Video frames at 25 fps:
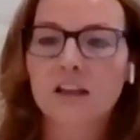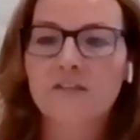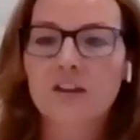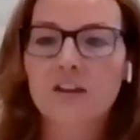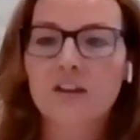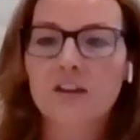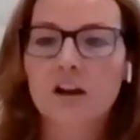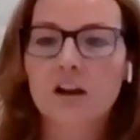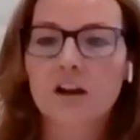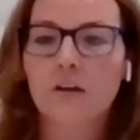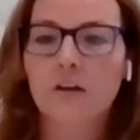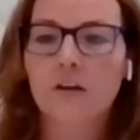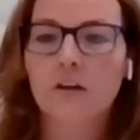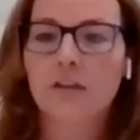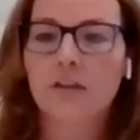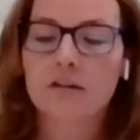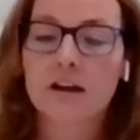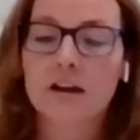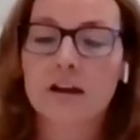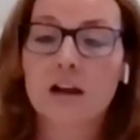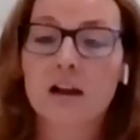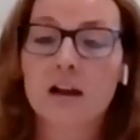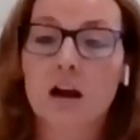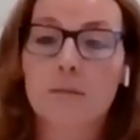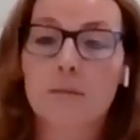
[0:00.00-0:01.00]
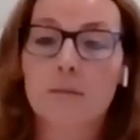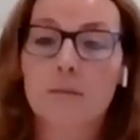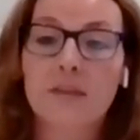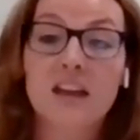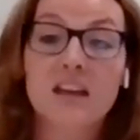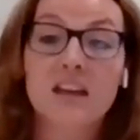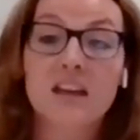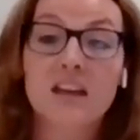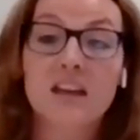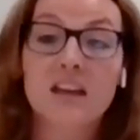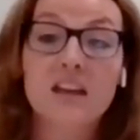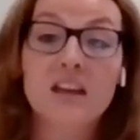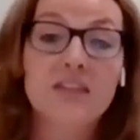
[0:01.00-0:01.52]
are living on their
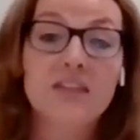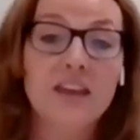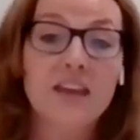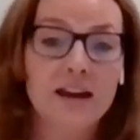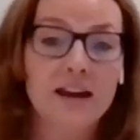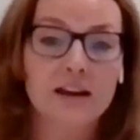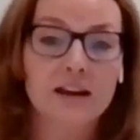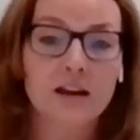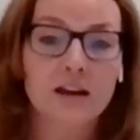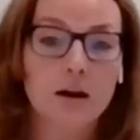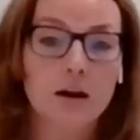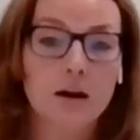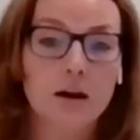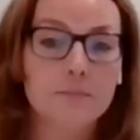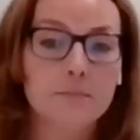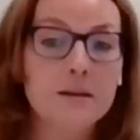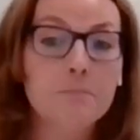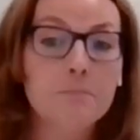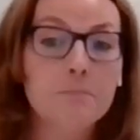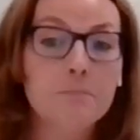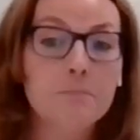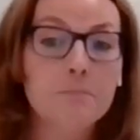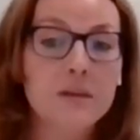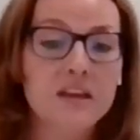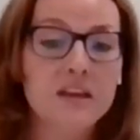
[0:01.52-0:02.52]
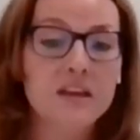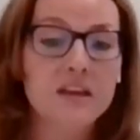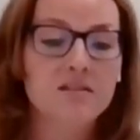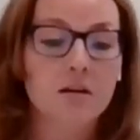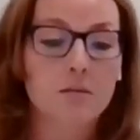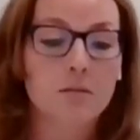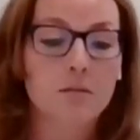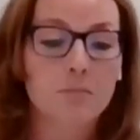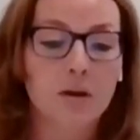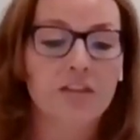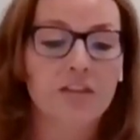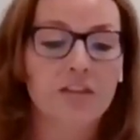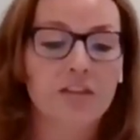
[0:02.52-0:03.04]
income and they need that income to
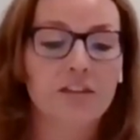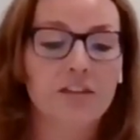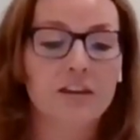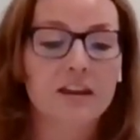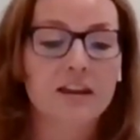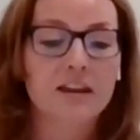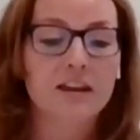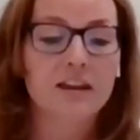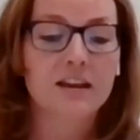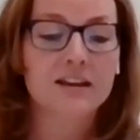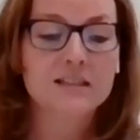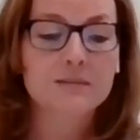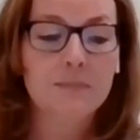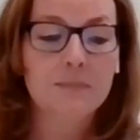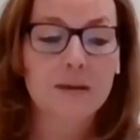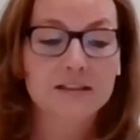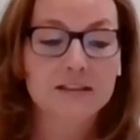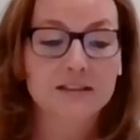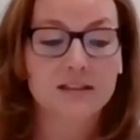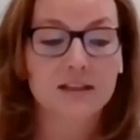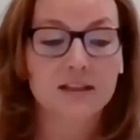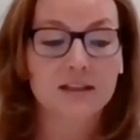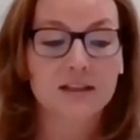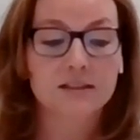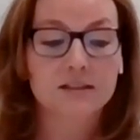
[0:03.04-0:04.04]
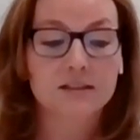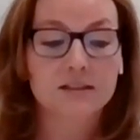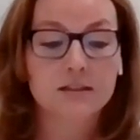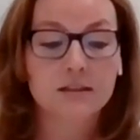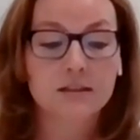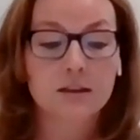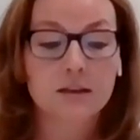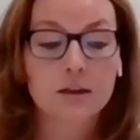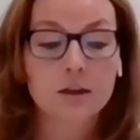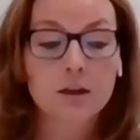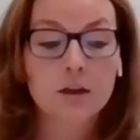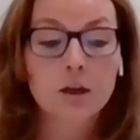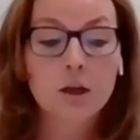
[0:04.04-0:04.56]
meet their monthly
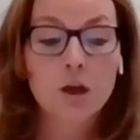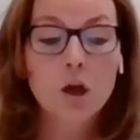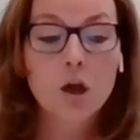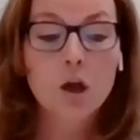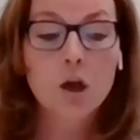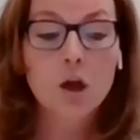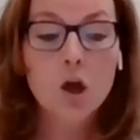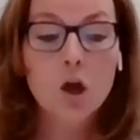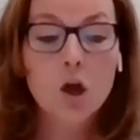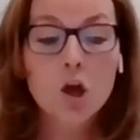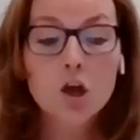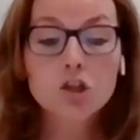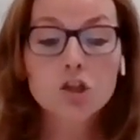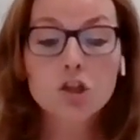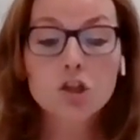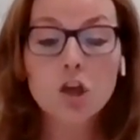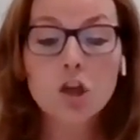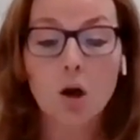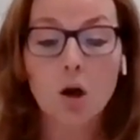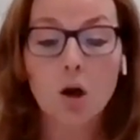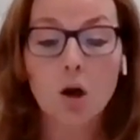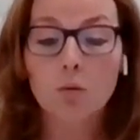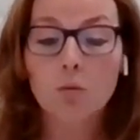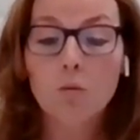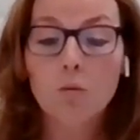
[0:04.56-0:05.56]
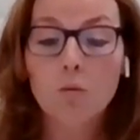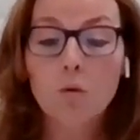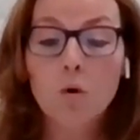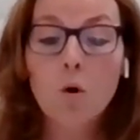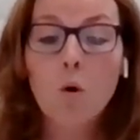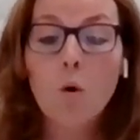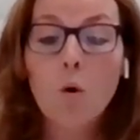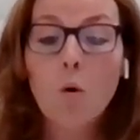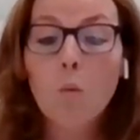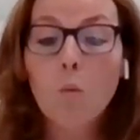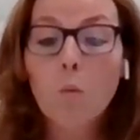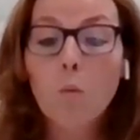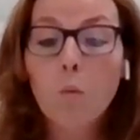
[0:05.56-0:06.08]
expenses.
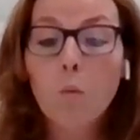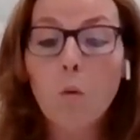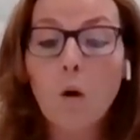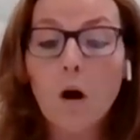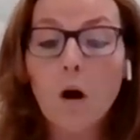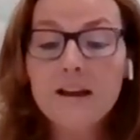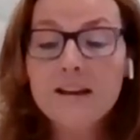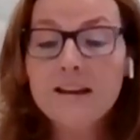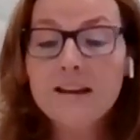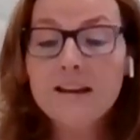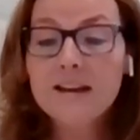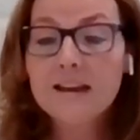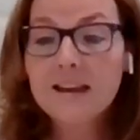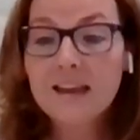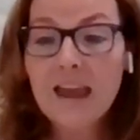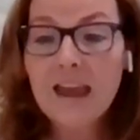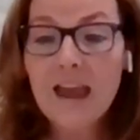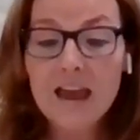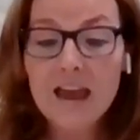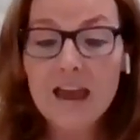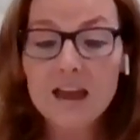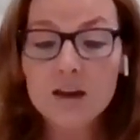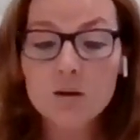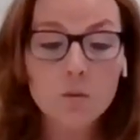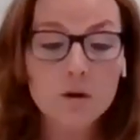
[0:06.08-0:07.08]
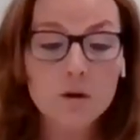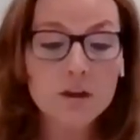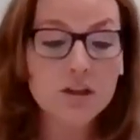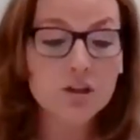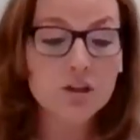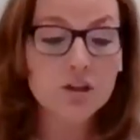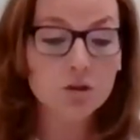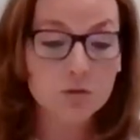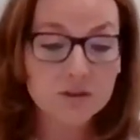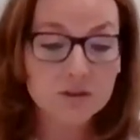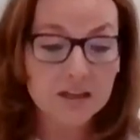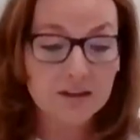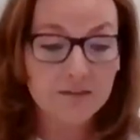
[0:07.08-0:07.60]
So what
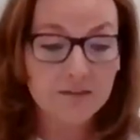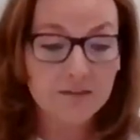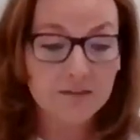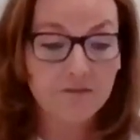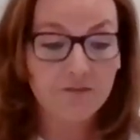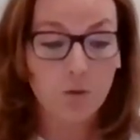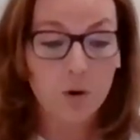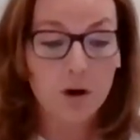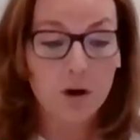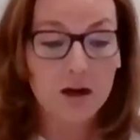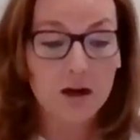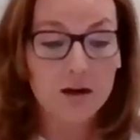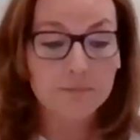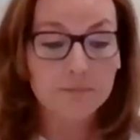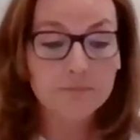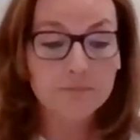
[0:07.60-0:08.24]
can we use it